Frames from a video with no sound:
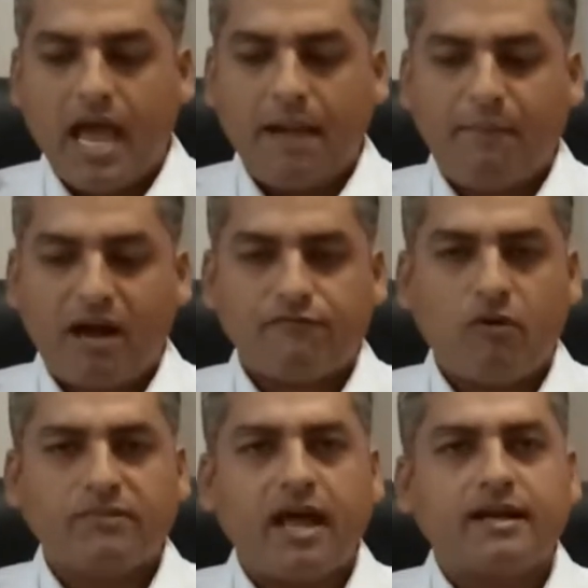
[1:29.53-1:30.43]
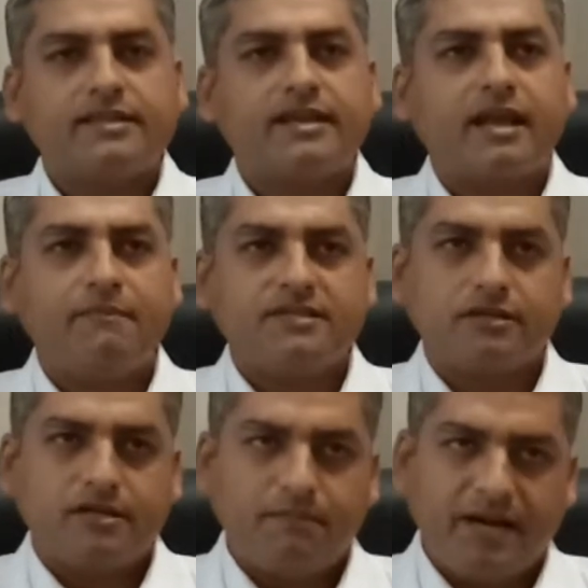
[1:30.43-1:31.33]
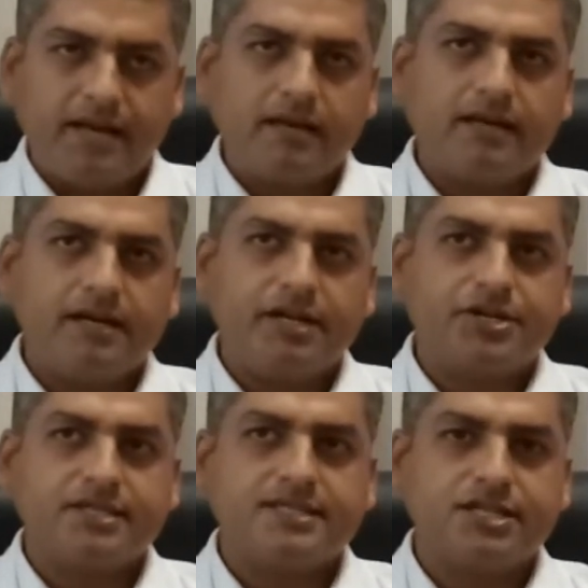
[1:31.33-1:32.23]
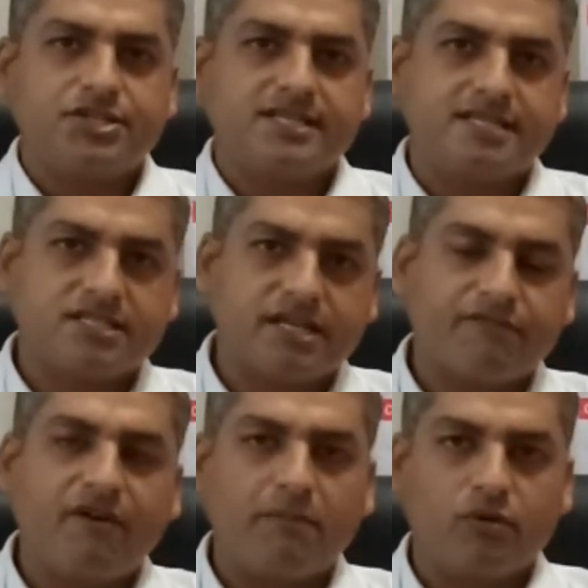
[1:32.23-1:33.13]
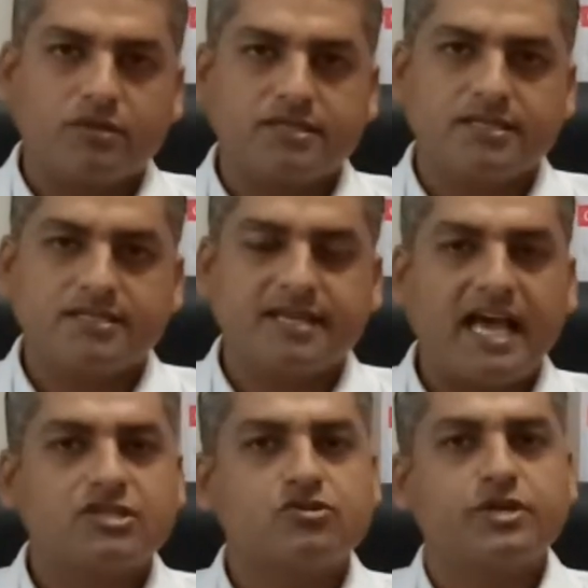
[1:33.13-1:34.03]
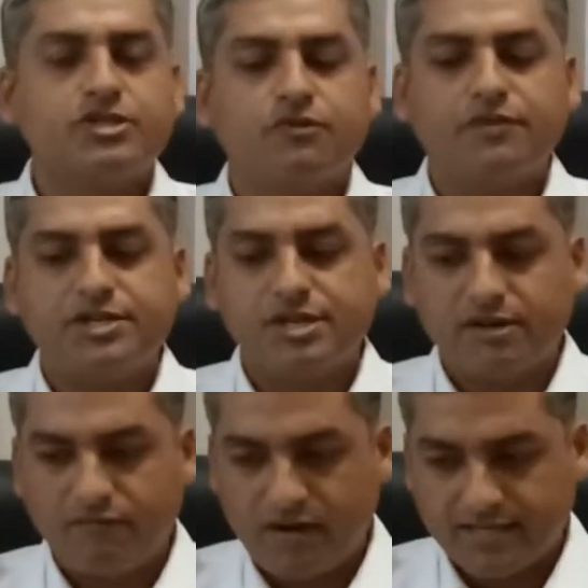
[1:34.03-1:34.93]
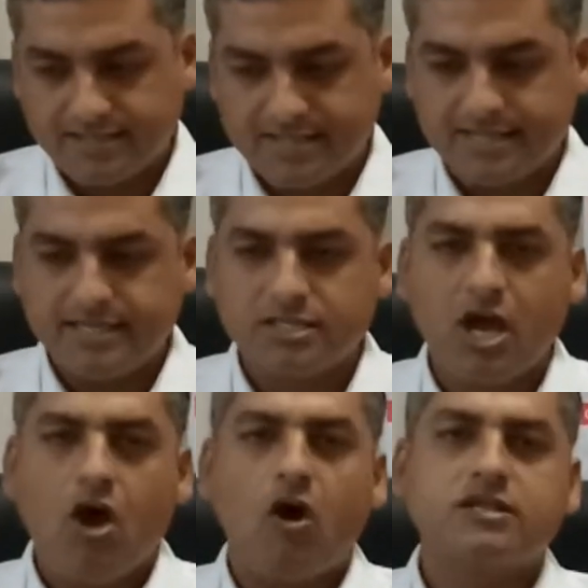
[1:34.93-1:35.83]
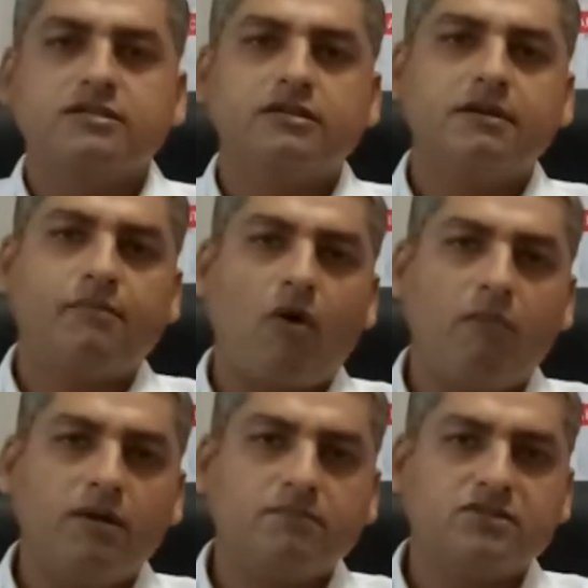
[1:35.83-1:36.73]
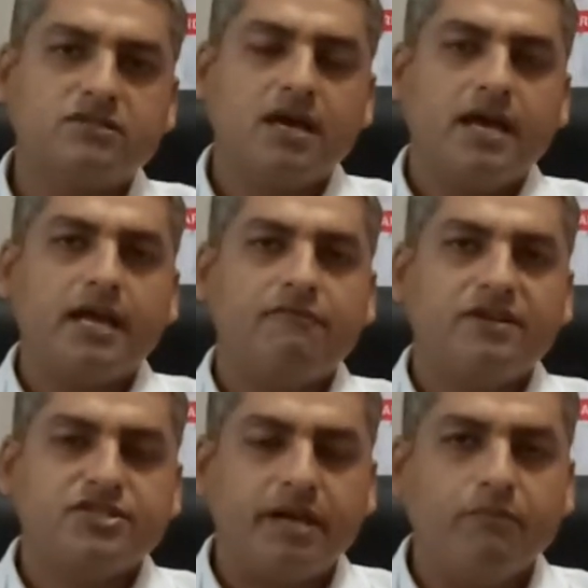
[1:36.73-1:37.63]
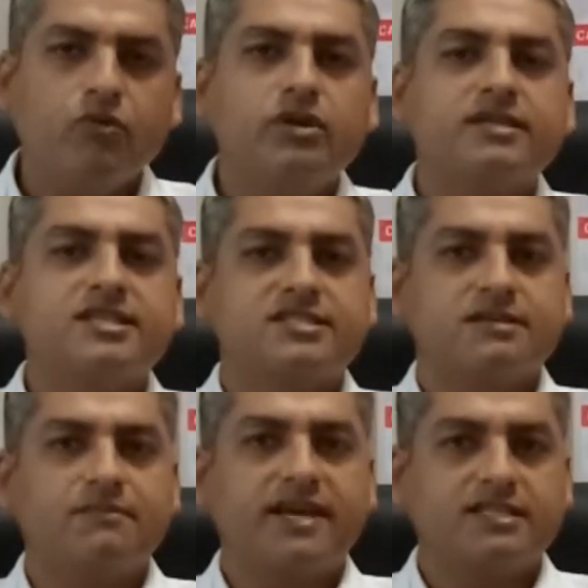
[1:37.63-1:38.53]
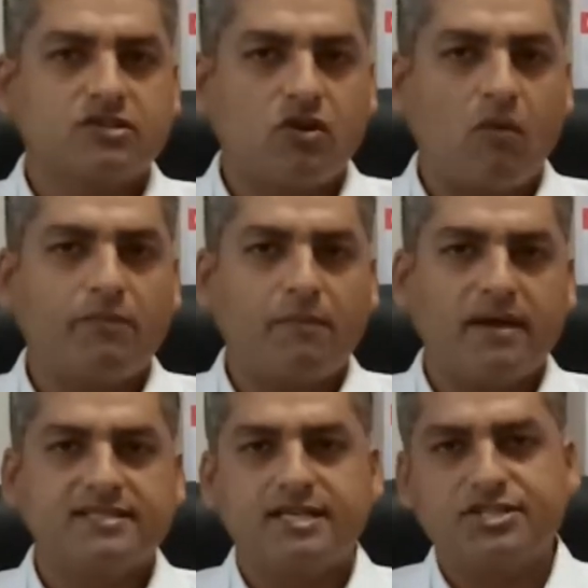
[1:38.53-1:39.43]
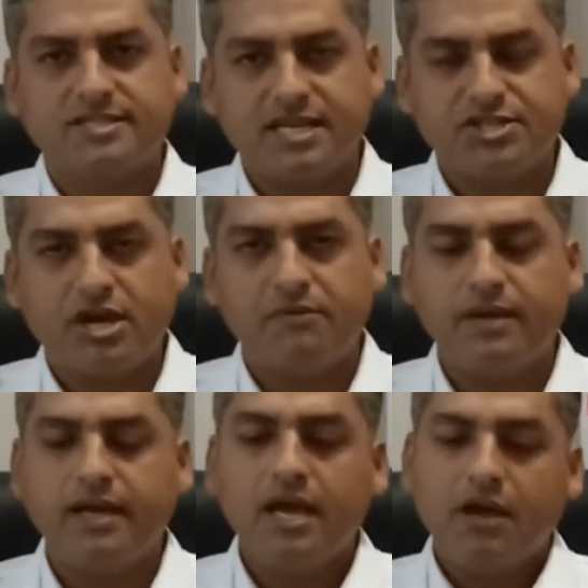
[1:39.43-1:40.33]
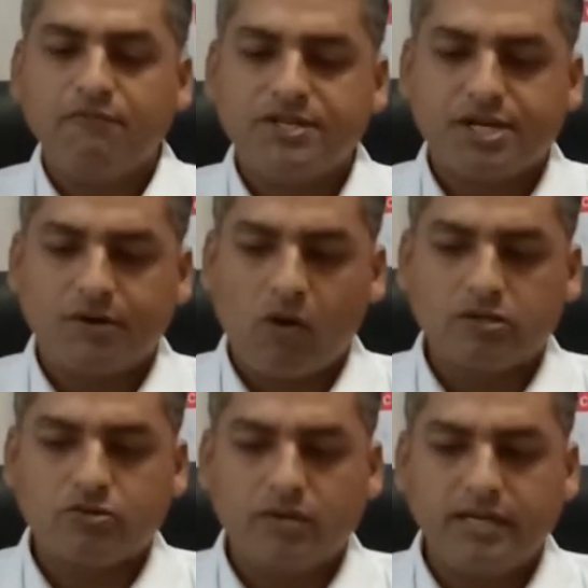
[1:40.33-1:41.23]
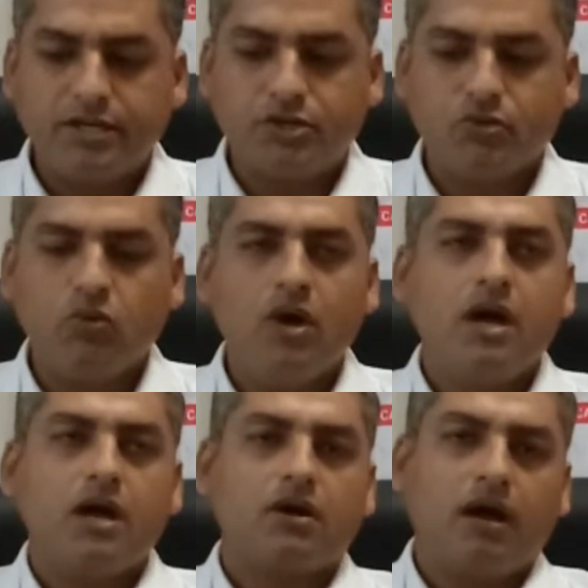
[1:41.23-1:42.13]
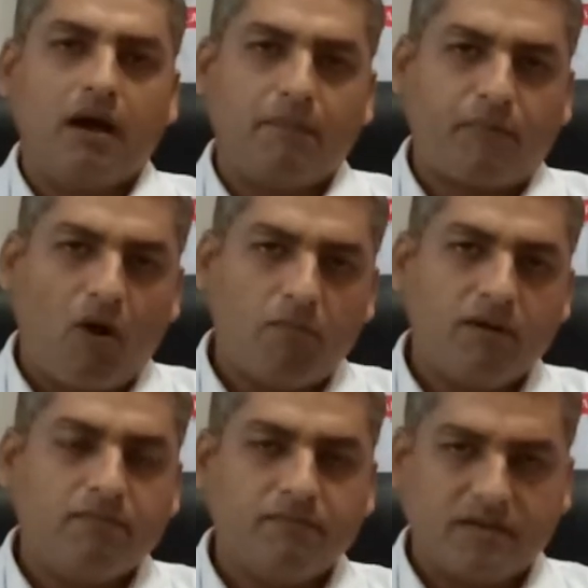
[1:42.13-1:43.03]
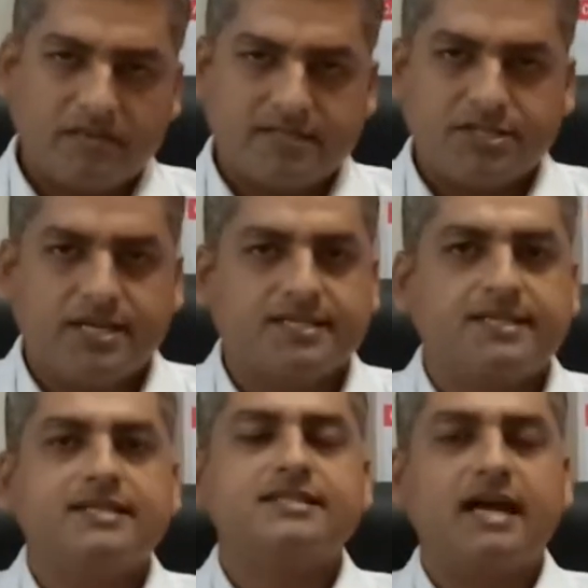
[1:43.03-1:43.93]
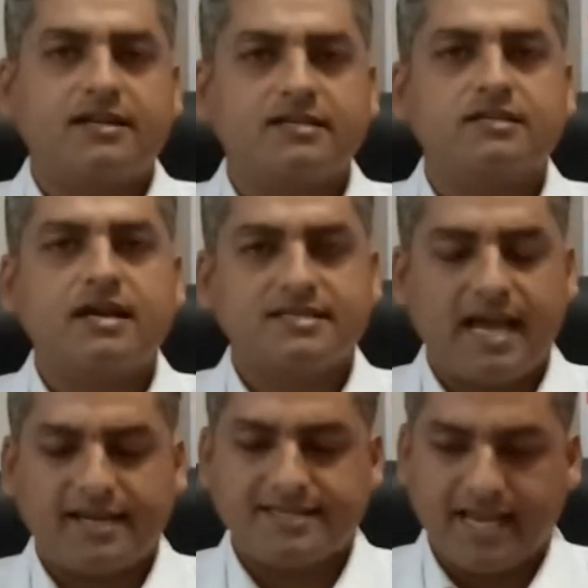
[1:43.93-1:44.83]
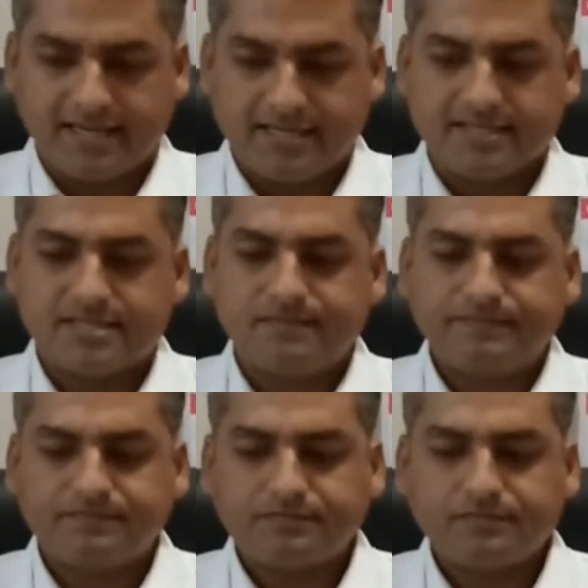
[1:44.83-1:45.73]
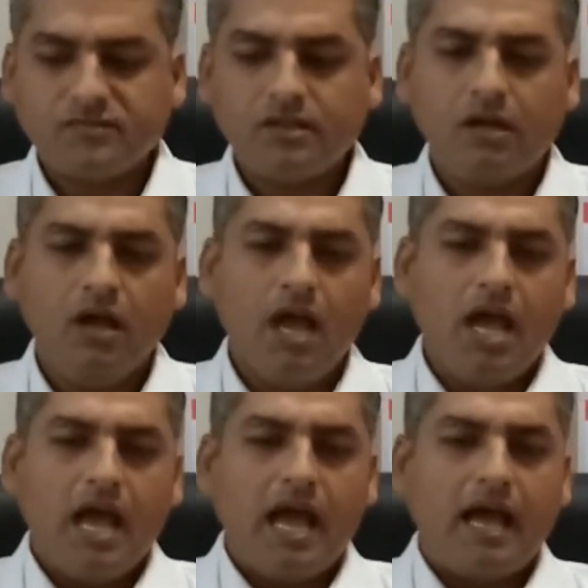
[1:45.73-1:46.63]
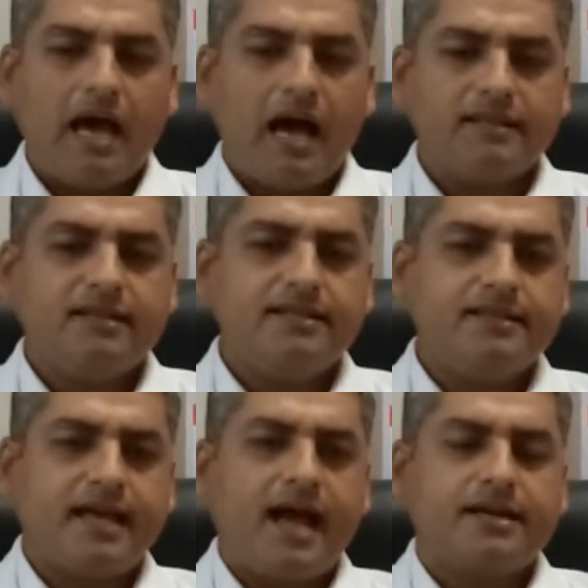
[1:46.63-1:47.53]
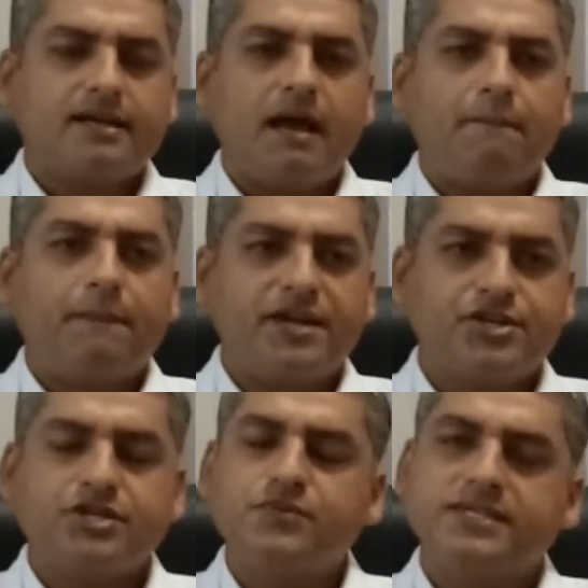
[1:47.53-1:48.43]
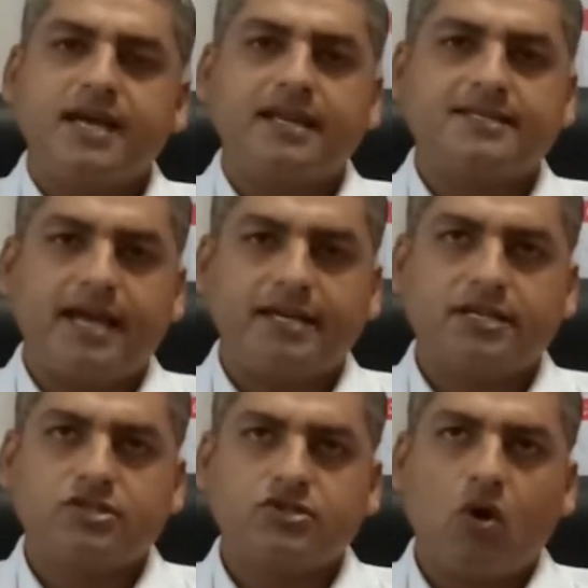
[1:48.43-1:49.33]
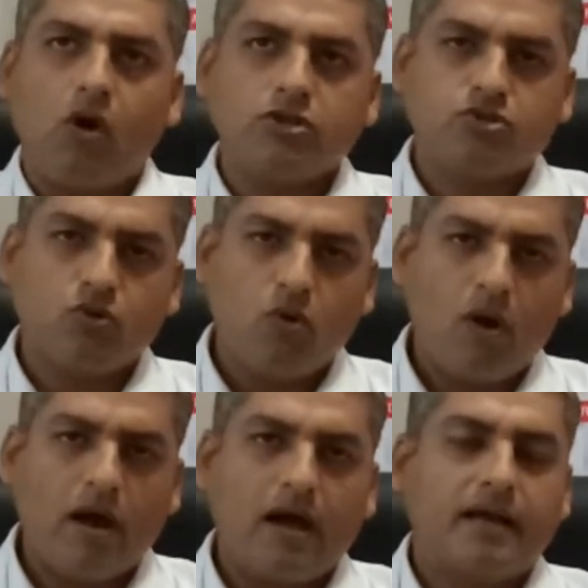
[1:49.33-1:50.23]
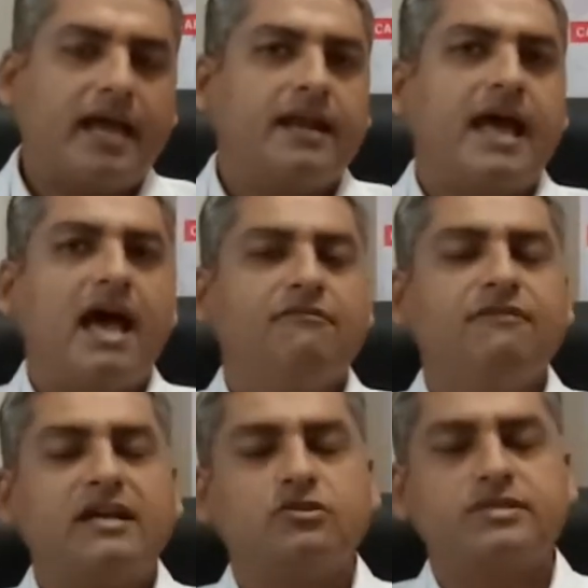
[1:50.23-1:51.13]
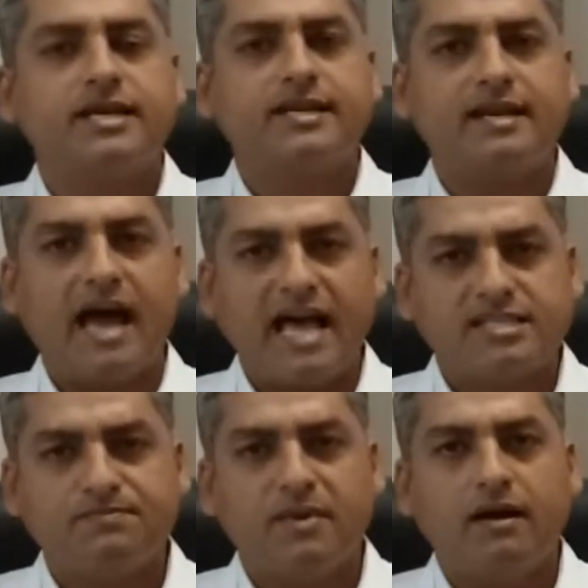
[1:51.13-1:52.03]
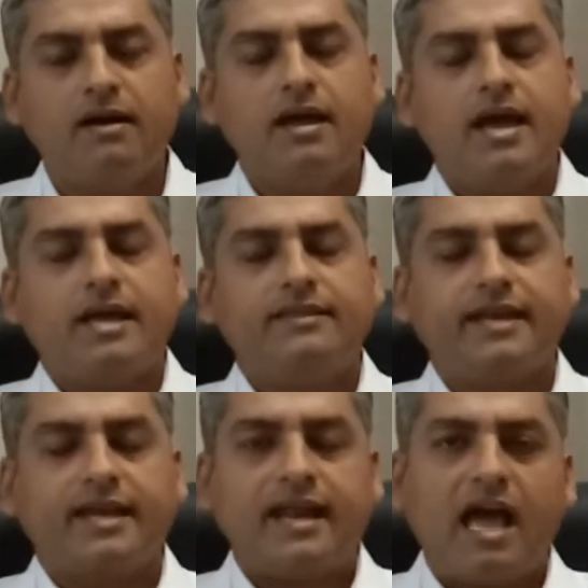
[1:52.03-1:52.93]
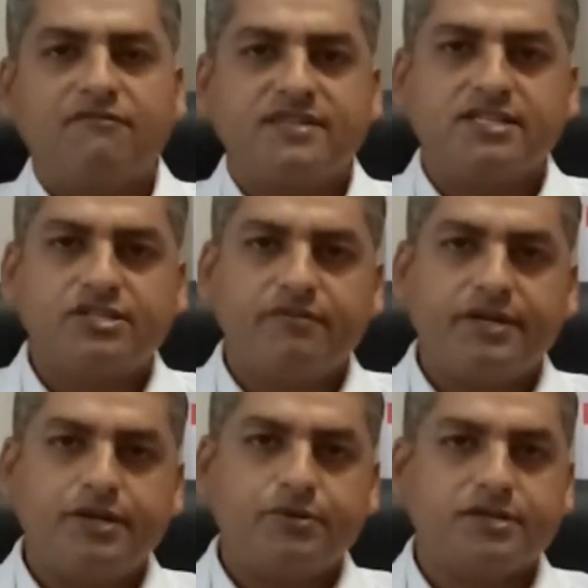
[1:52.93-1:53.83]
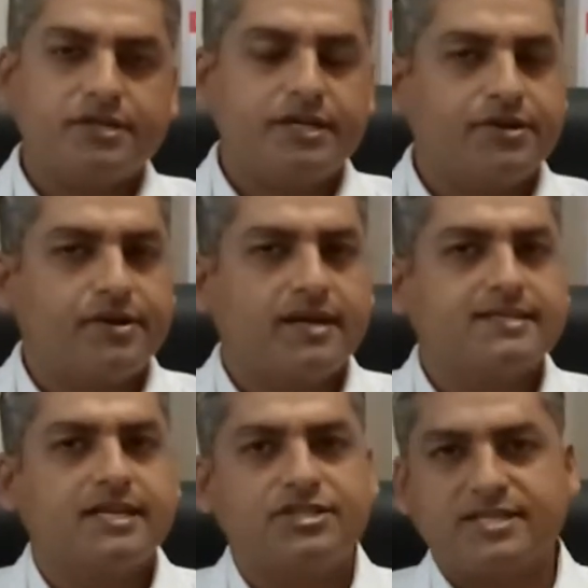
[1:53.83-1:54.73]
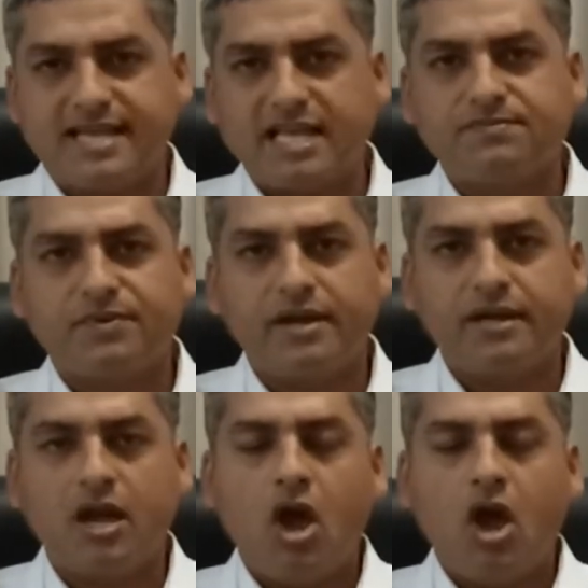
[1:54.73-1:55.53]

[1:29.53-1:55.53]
Apart from that, there can be certain medical conditions such as cystic fibrosis, gastroesophageal reflux disease, or certain problems in which the immune system gets compromised, such as HIV, which can also lead to a problem such as this, that is sinusitis. Other than that, patients with sinusitis also can have associated asthma. They can have sensitivity to certain drugs such as aspirin,